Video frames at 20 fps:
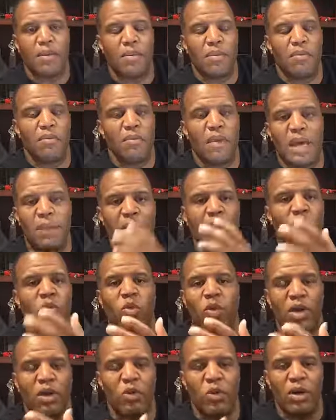Maybe
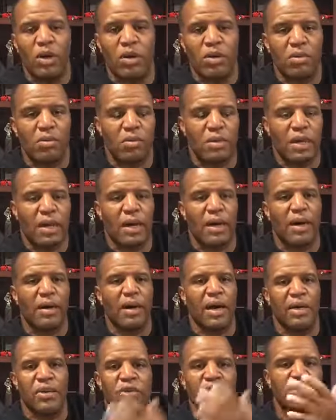we will
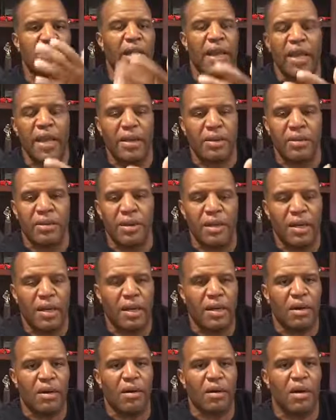understand
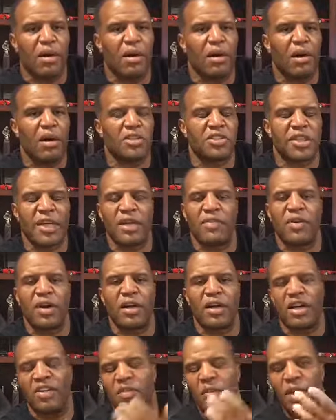our state of our
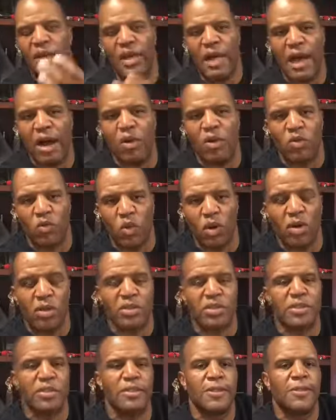government and how it
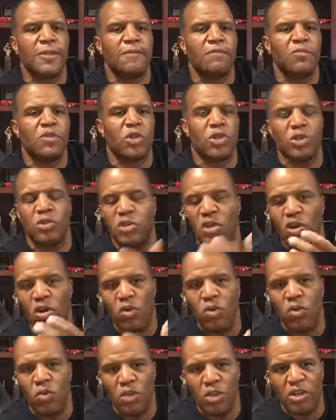works. So you
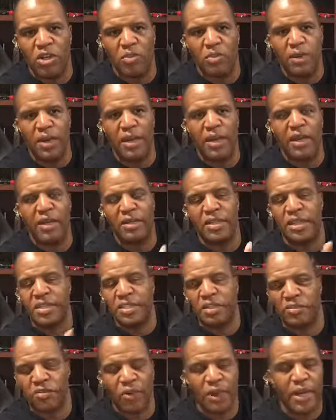know when you're being
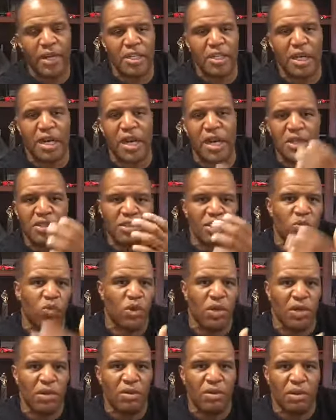disenfranchised and
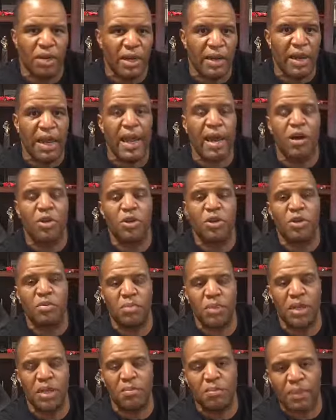when and how you can
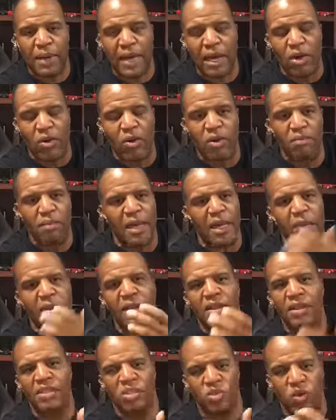be empowered. Maybe
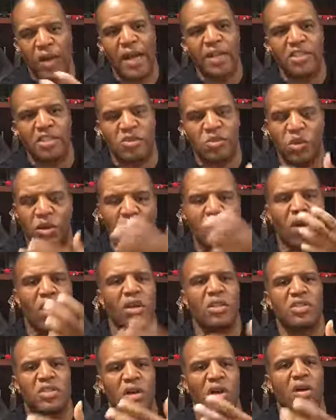this crisis will call
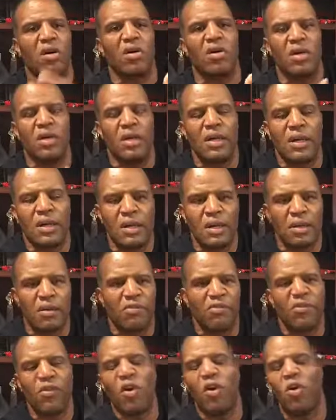us all
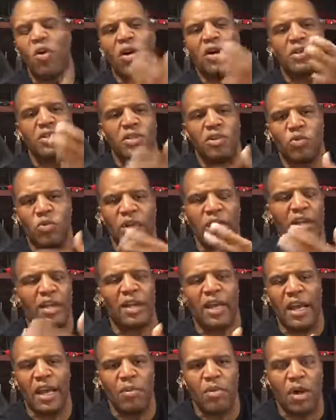forward to
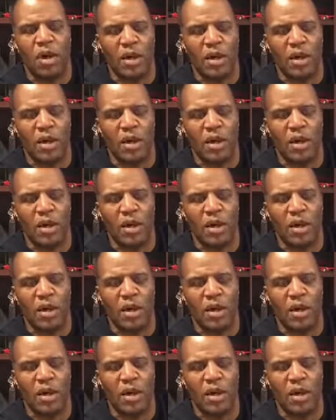reclaim our